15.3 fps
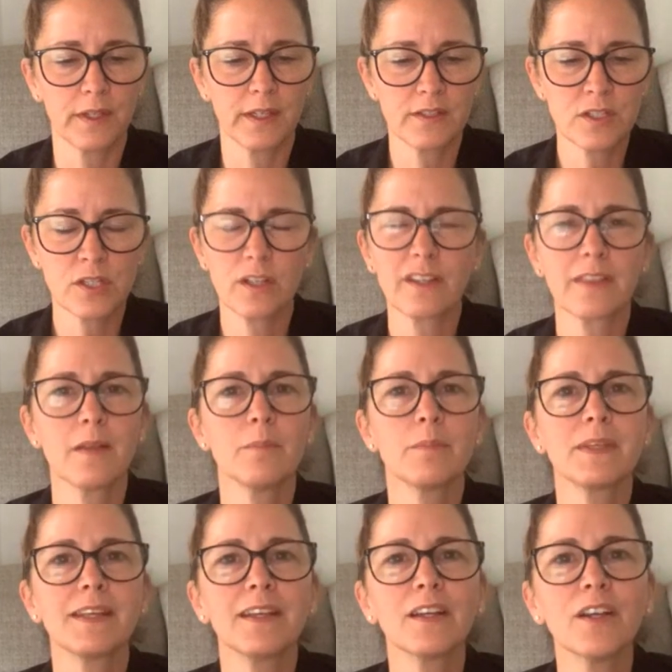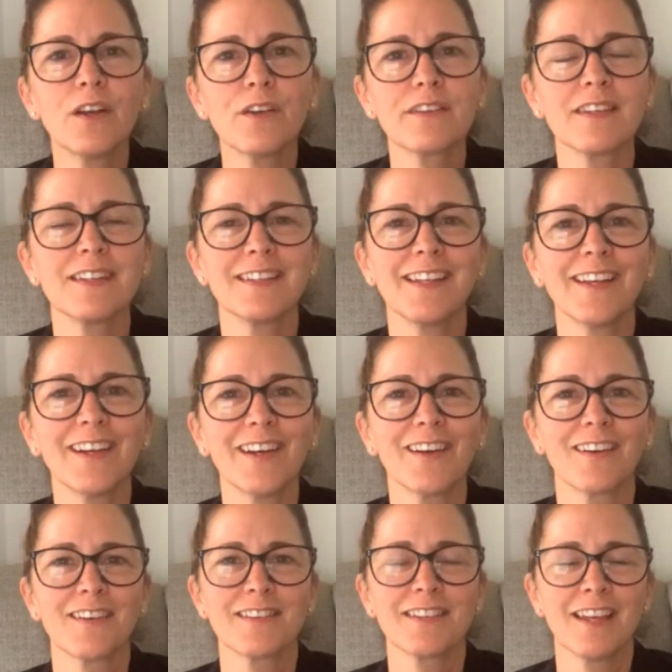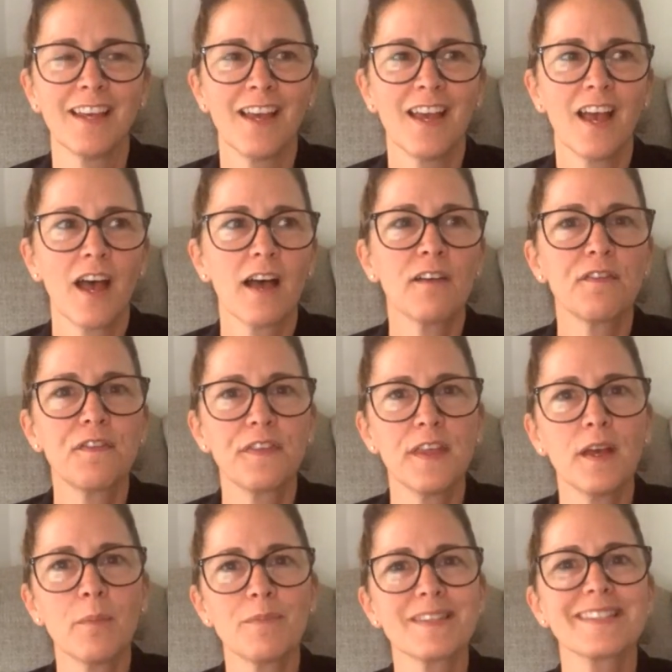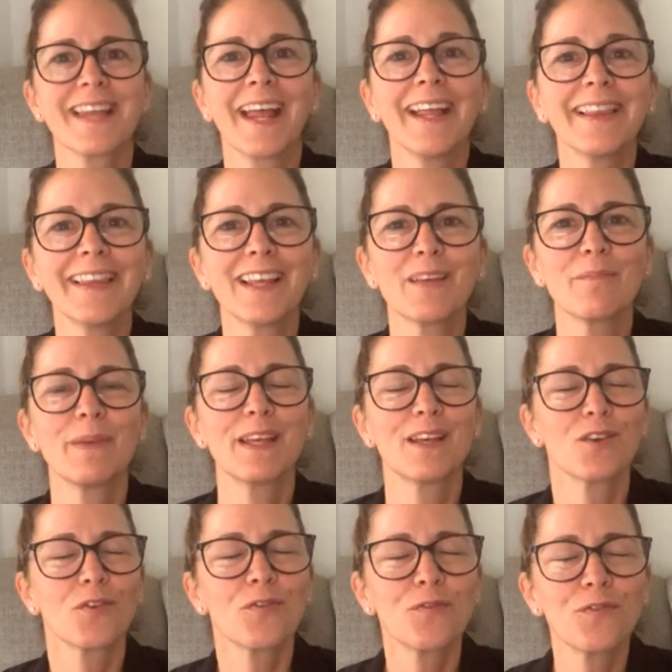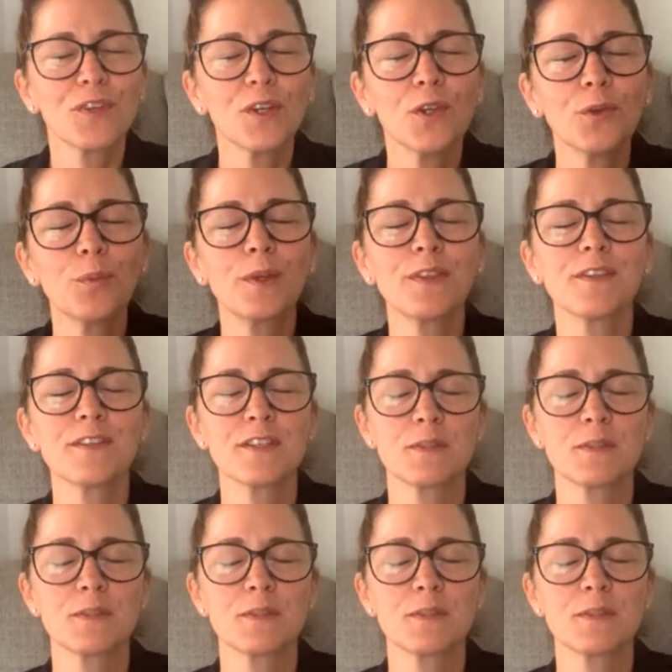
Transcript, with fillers: And it took them years and years of them daily being filled with the